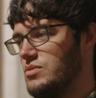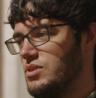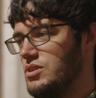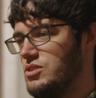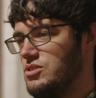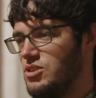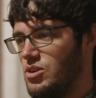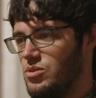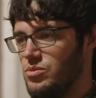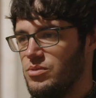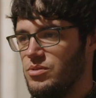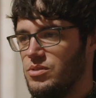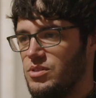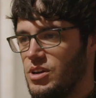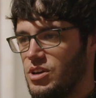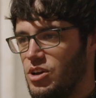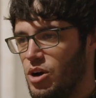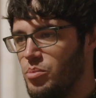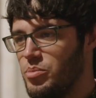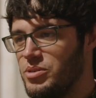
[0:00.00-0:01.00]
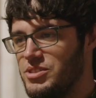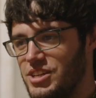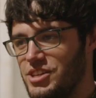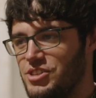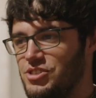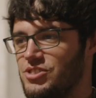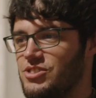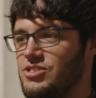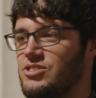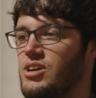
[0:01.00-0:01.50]
So the
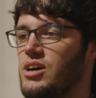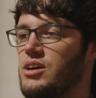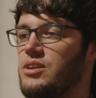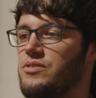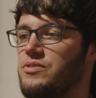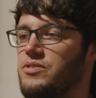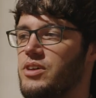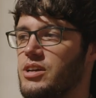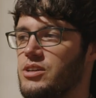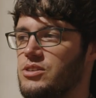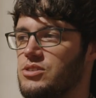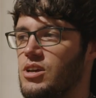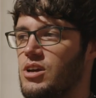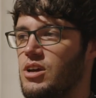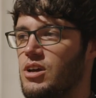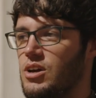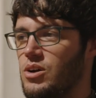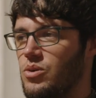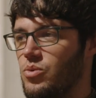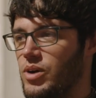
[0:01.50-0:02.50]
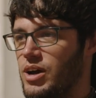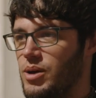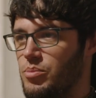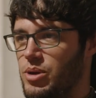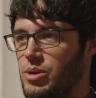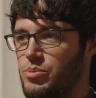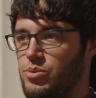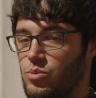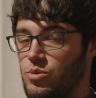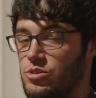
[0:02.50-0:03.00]
competition side of things, where
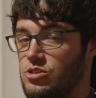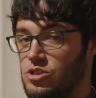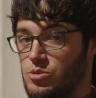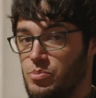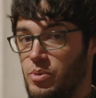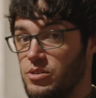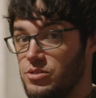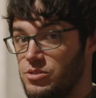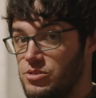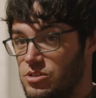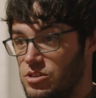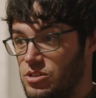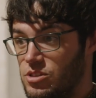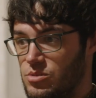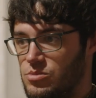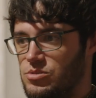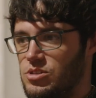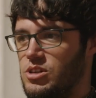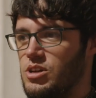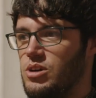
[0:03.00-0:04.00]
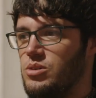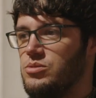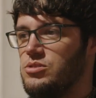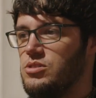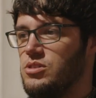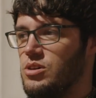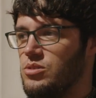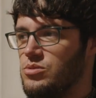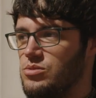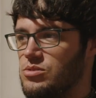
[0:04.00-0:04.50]
people would sponsor you to go to
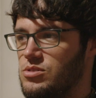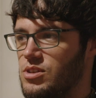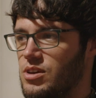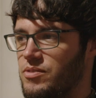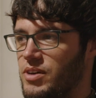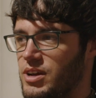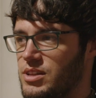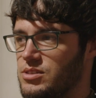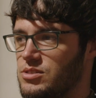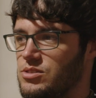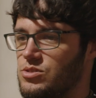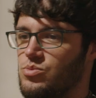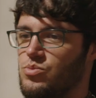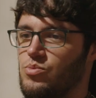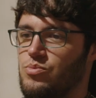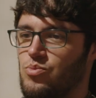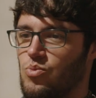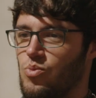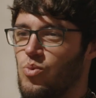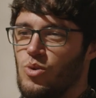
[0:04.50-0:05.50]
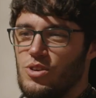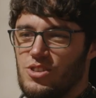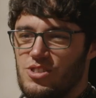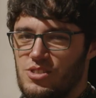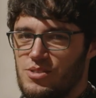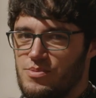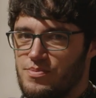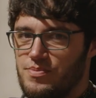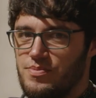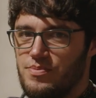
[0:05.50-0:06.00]
those events,
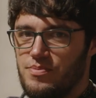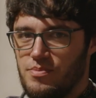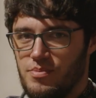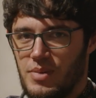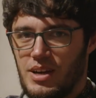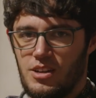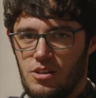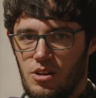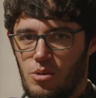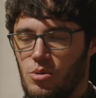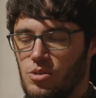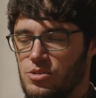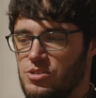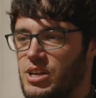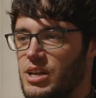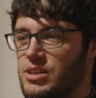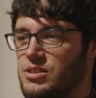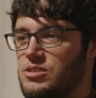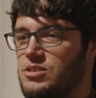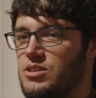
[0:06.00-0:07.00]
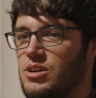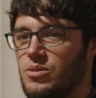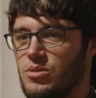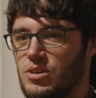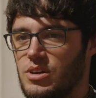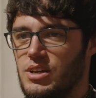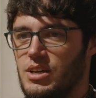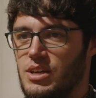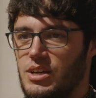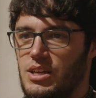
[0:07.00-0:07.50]
made a lot more sense. You know,
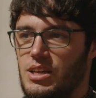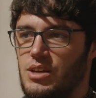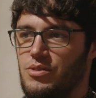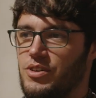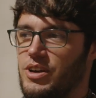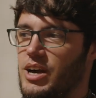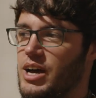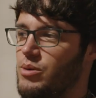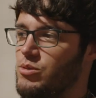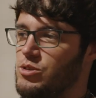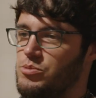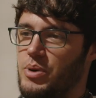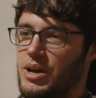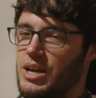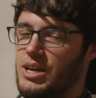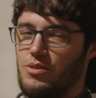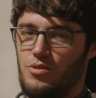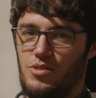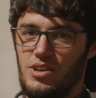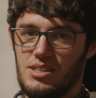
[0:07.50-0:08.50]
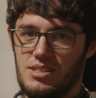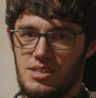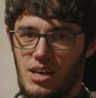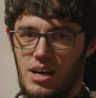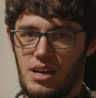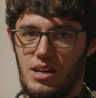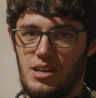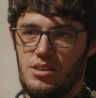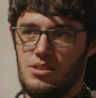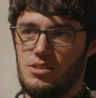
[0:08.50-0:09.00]
if a guy was paying for your
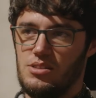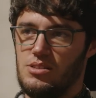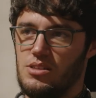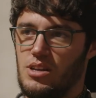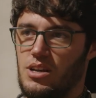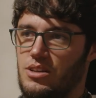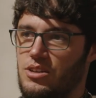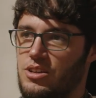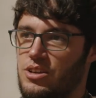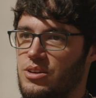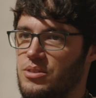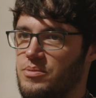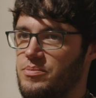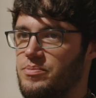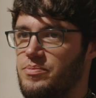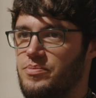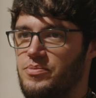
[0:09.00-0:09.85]
tyres and your